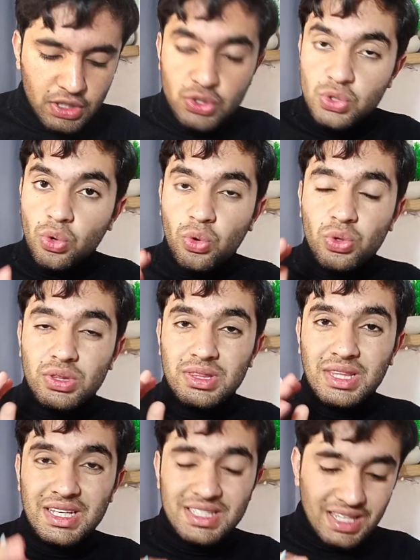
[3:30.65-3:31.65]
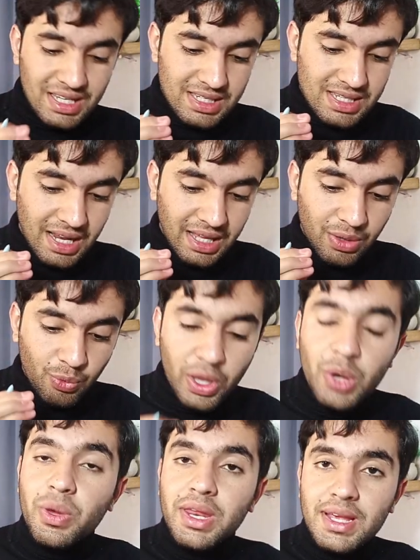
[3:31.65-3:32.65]
So this is like
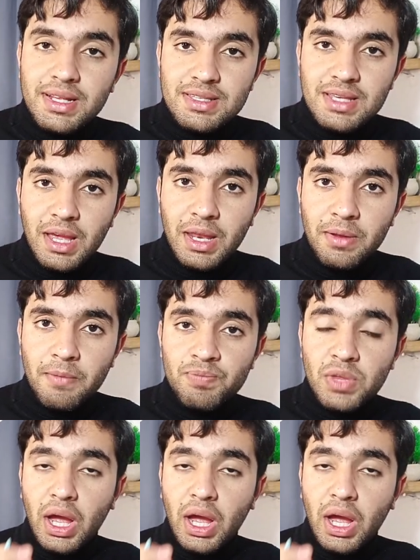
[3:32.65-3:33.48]
very, very insane.